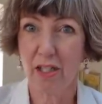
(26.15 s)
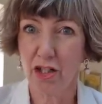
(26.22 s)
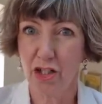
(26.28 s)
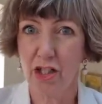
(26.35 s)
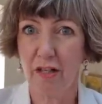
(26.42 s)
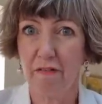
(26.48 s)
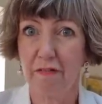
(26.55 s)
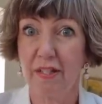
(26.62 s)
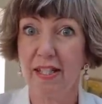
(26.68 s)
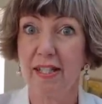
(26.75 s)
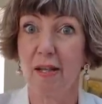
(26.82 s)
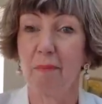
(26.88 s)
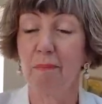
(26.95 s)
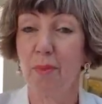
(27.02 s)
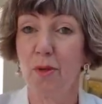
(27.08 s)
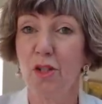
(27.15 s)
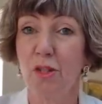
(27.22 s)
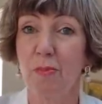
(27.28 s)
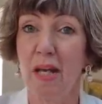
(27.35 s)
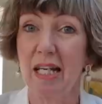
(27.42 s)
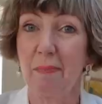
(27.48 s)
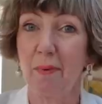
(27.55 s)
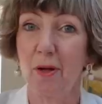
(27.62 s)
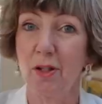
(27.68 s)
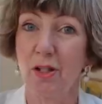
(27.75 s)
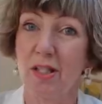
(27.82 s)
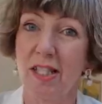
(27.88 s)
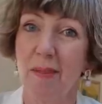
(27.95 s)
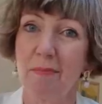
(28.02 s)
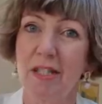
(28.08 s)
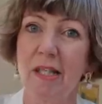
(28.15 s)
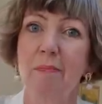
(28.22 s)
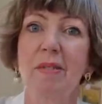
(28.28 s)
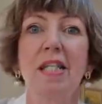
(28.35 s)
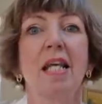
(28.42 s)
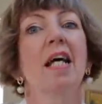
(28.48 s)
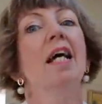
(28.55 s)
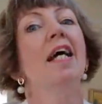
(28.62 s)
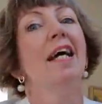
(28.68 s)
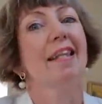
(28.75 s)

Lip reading: to shift some postmenopausal symptoms